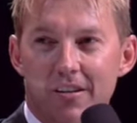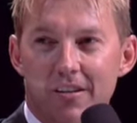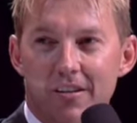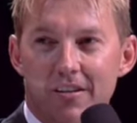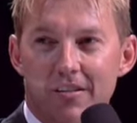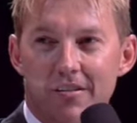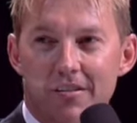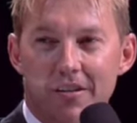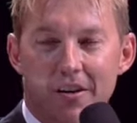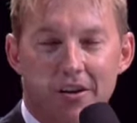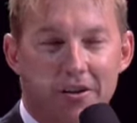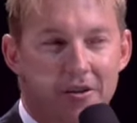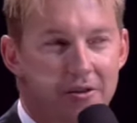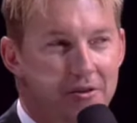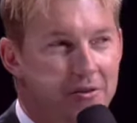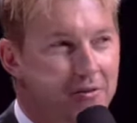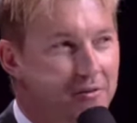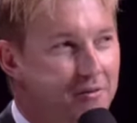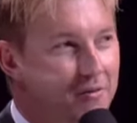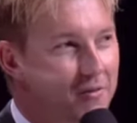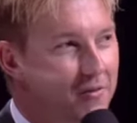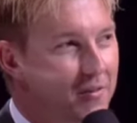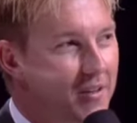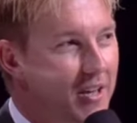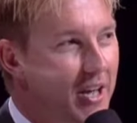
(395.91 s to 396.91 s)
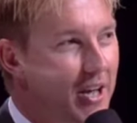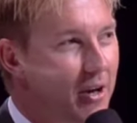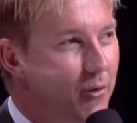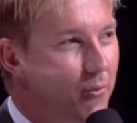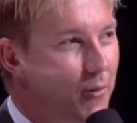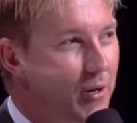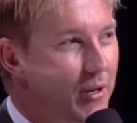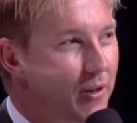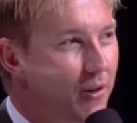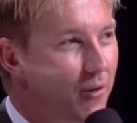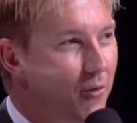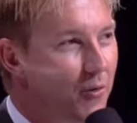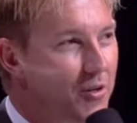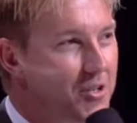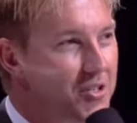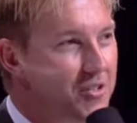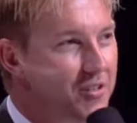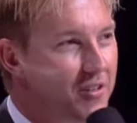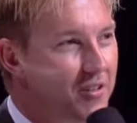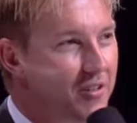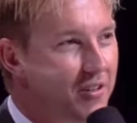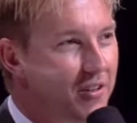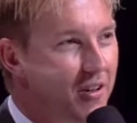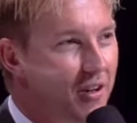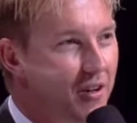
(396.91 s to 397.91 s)
So yeah, we launched
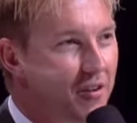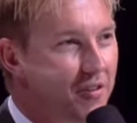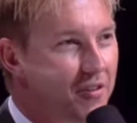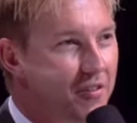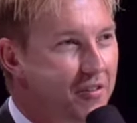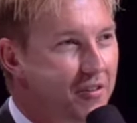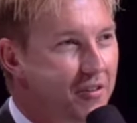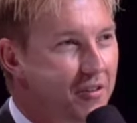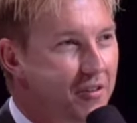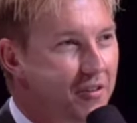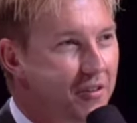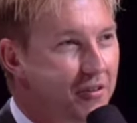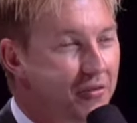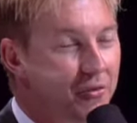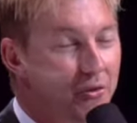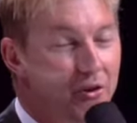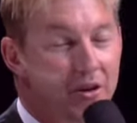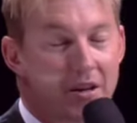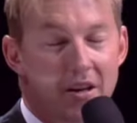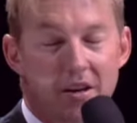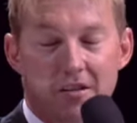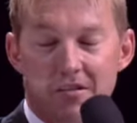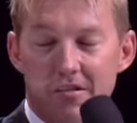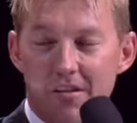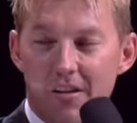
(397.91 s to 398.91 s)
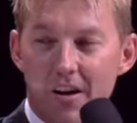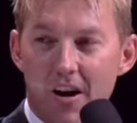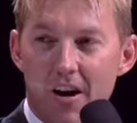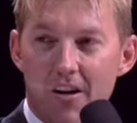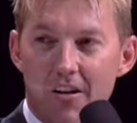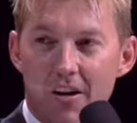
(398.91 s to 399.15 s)
it close to 3 years ago